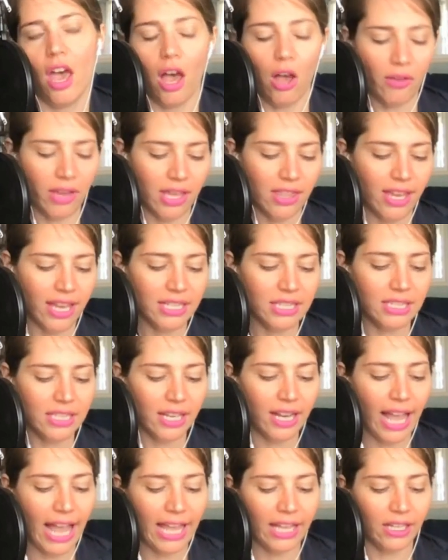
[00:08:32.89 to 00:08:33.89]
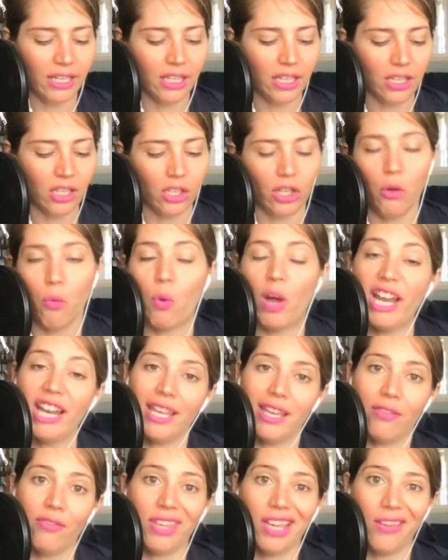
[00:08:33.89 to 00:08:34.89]
Okay, that's it. And you know what?
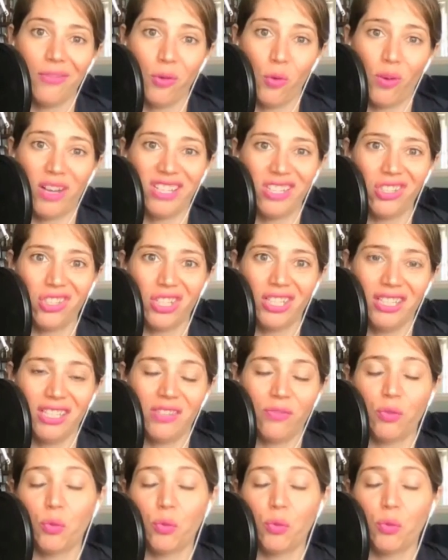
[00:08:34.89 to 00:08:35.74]
If you have questions,